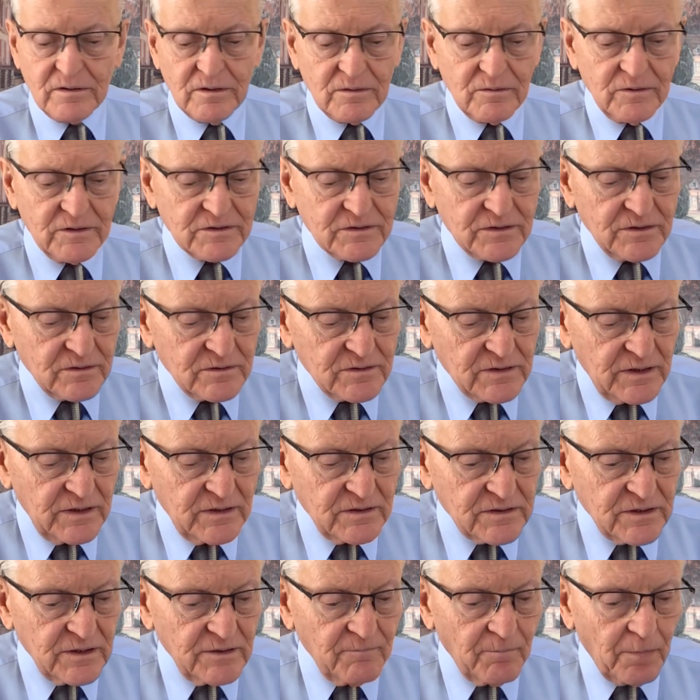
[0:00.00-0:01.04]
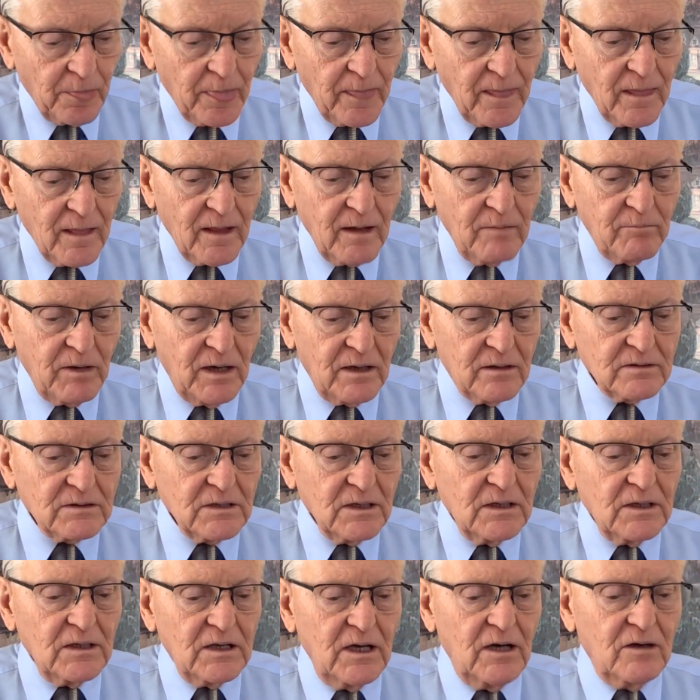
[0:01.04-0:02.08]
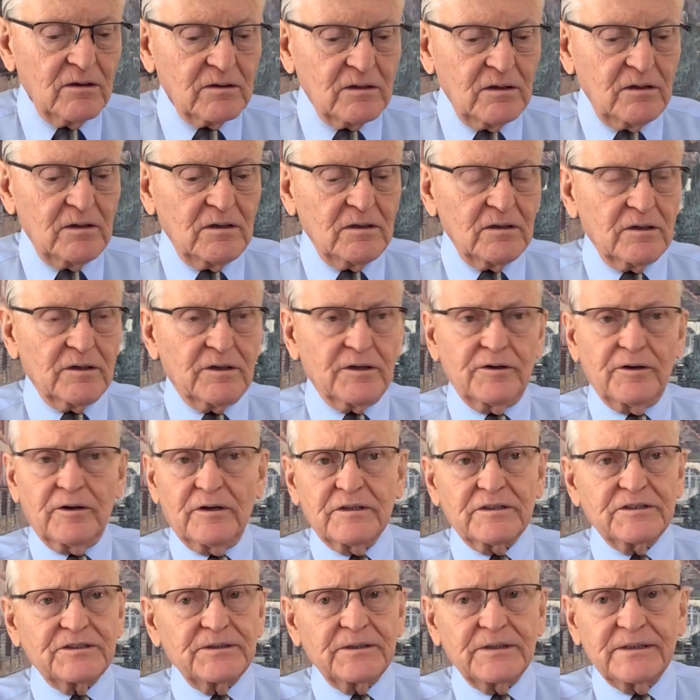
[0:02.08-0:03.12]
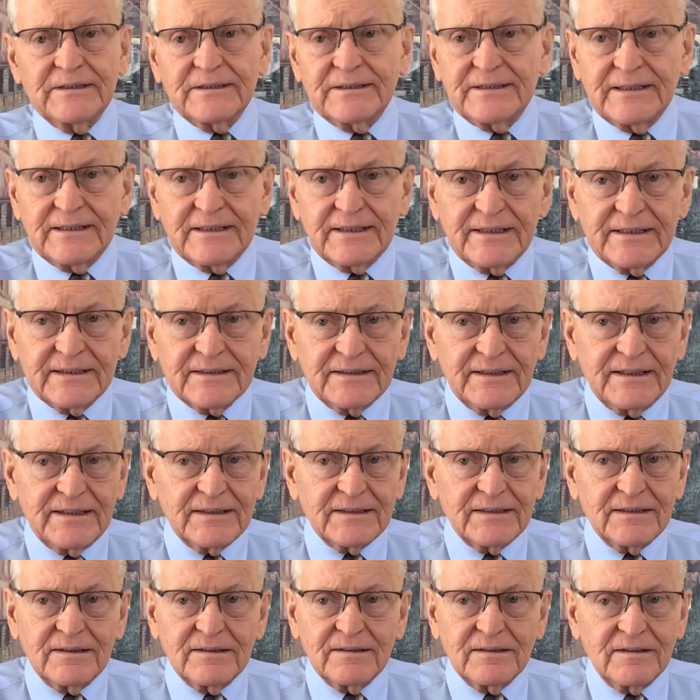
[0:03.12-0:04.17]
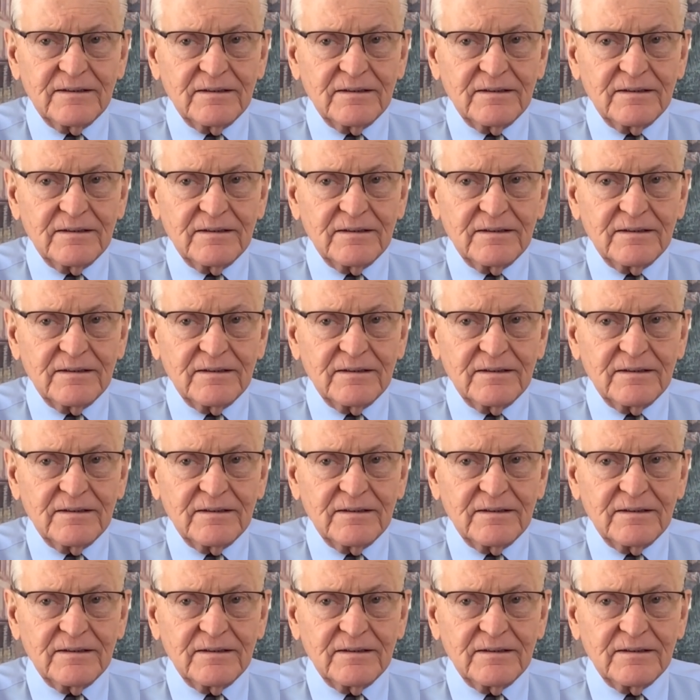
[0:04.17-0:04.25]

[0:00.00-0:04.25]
there was no teaching about alcohol or drugs or anything like that,